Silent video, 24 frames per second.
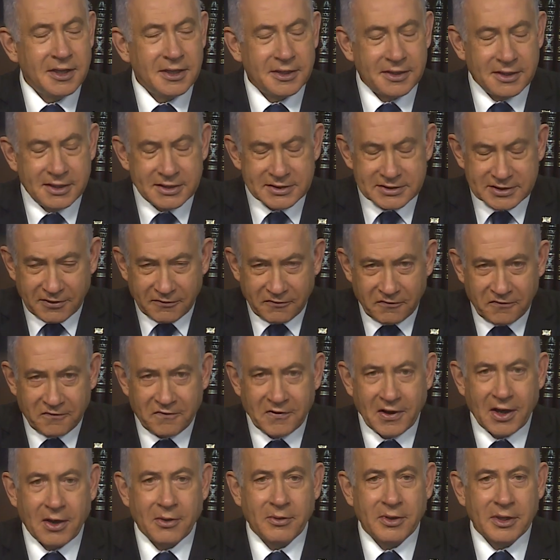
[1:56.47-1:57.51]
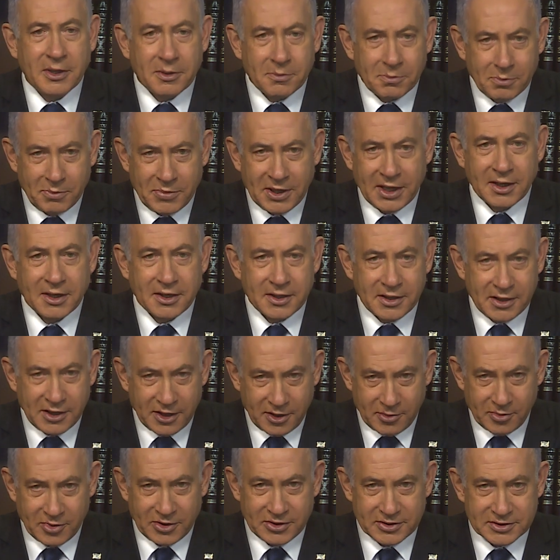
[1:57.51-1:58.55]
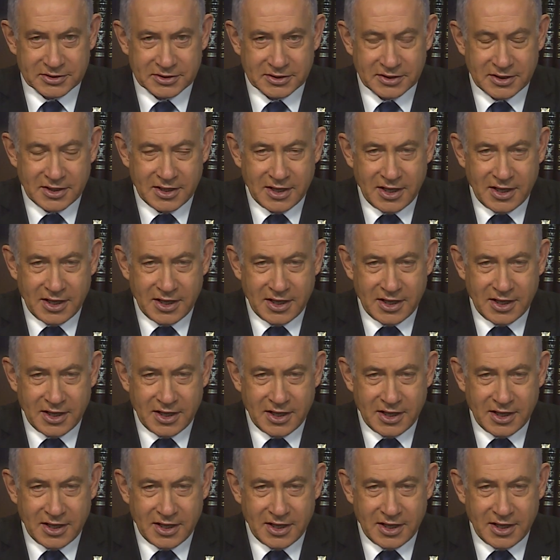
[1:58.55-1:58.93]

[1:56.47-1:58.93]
These are very big numbers.